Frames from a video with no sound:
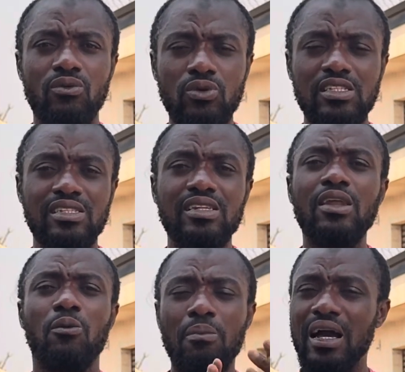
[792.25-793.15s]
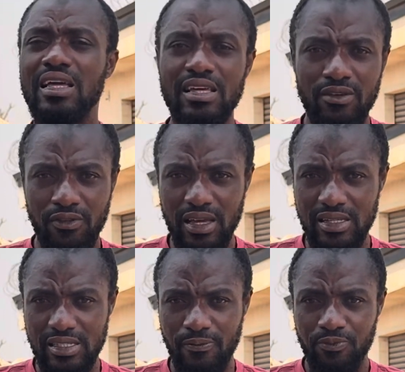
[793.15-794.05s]
which is the number
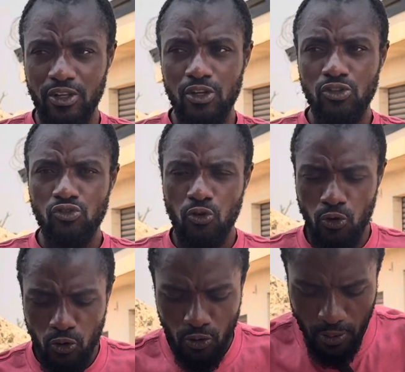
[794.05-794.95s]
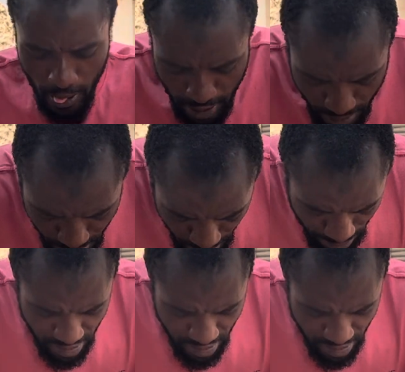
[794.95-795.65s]
8. So my